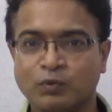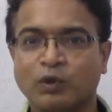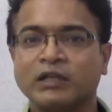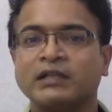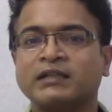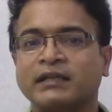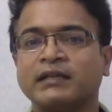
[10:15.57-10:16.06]

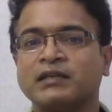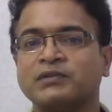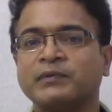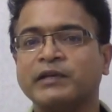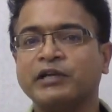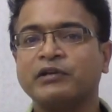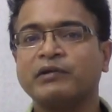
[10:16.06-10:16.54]
Only thing is
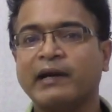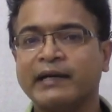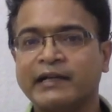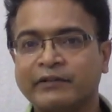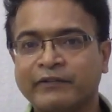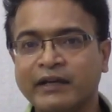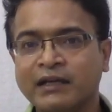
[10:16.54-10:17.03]
we need to
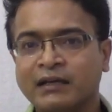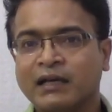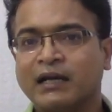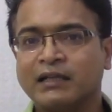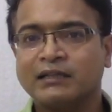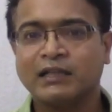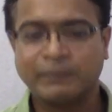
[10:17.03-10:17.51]
identify
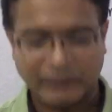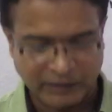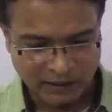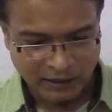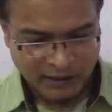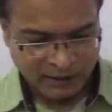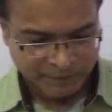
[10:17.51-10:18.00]
that
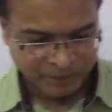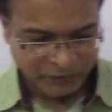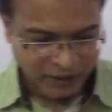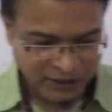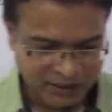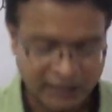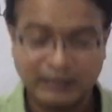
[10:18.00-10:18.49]
particular
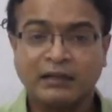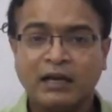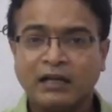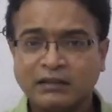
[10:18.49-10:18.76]
gene.